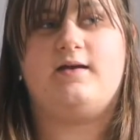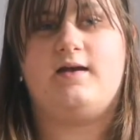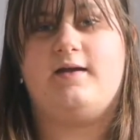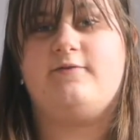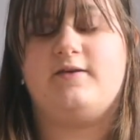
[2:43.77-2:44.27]

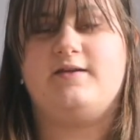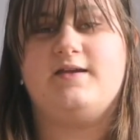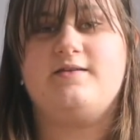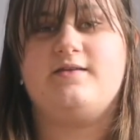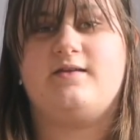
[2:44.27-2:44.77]
If you
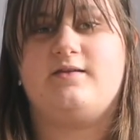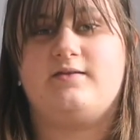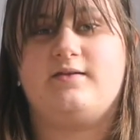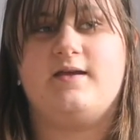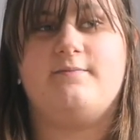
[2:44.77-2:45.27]
didn't
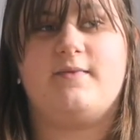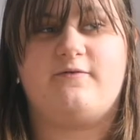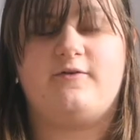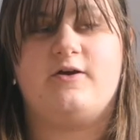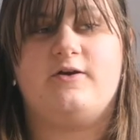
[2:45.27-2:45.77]
see my
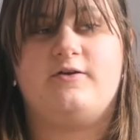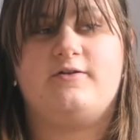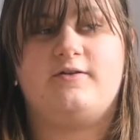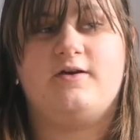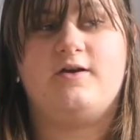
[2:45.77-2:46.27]

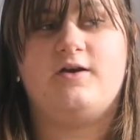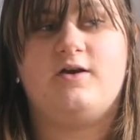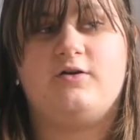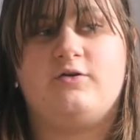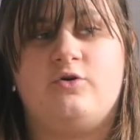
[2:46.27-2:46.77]
first
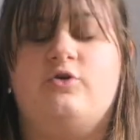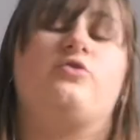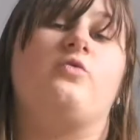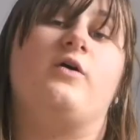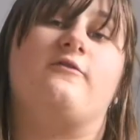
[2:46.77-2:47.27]

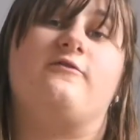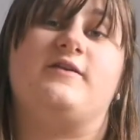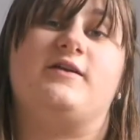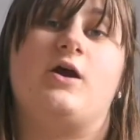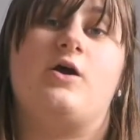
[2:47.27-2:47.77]
coursework
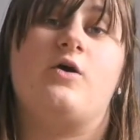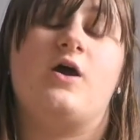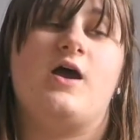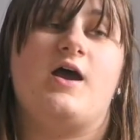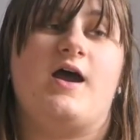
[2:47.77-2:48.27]
video,
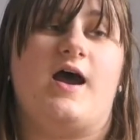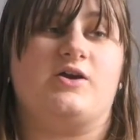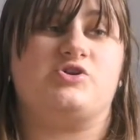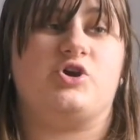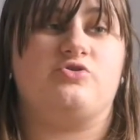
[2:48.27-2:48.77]
I
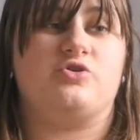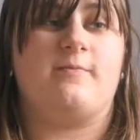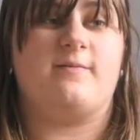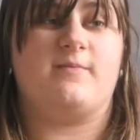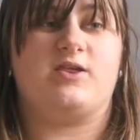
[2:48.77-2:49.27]
showed you
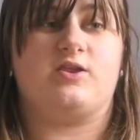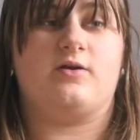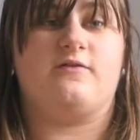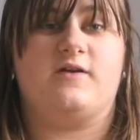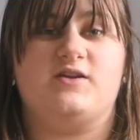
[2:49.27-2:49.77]
my Mr.
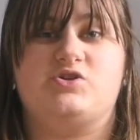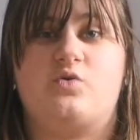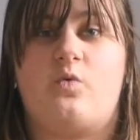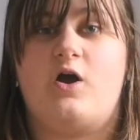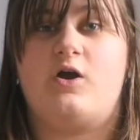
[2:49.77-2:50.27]
Finch
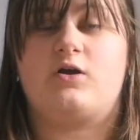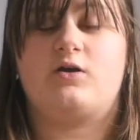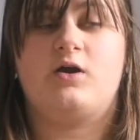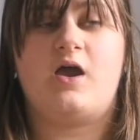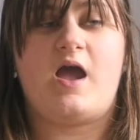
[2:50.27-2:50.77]

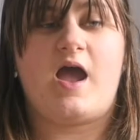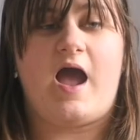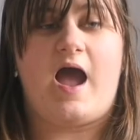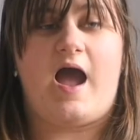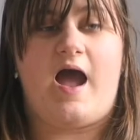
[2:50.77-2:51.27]
work,
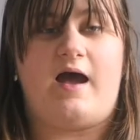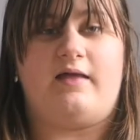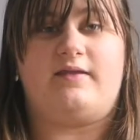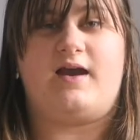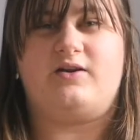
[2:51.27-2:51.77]

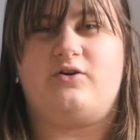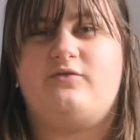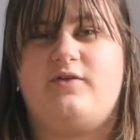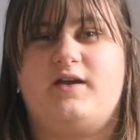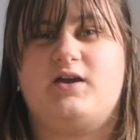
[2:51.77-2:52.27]
and I don't
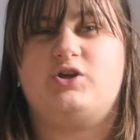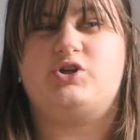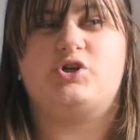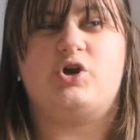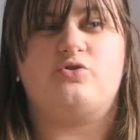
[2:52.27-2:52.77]
think I
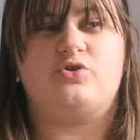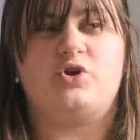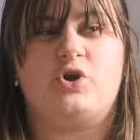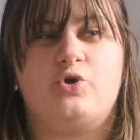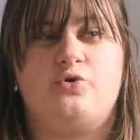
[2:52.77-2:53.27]
showed
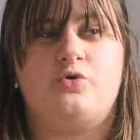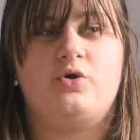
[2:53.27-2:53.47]
you